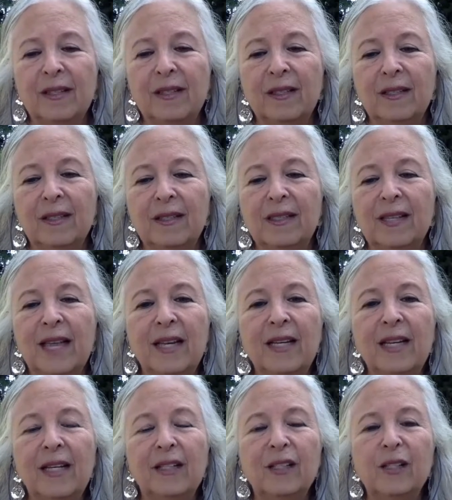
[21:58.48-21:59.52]

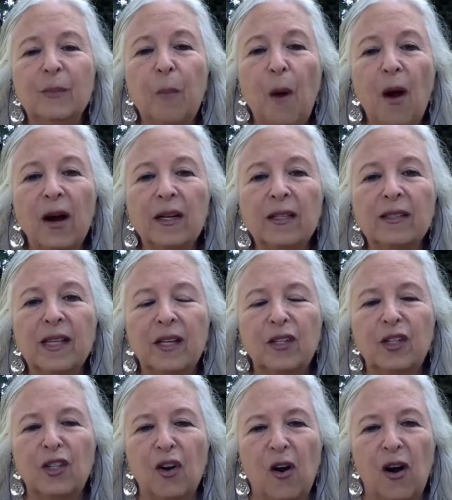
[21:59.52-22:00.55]
sending sparks and
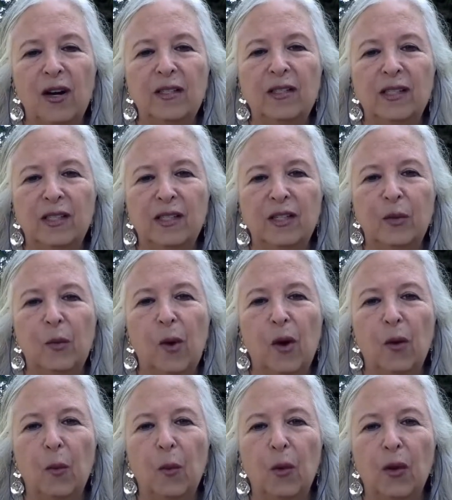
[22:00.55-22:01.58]
shards into our
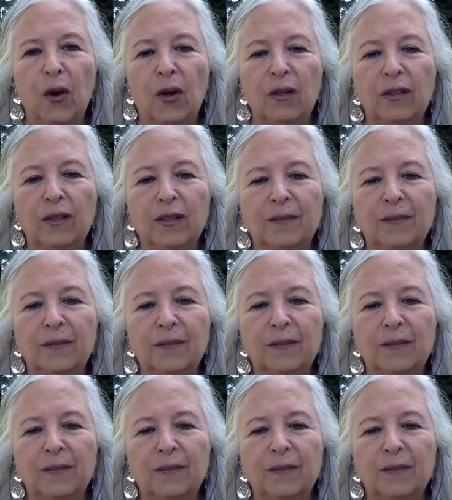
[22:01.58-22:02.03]
world.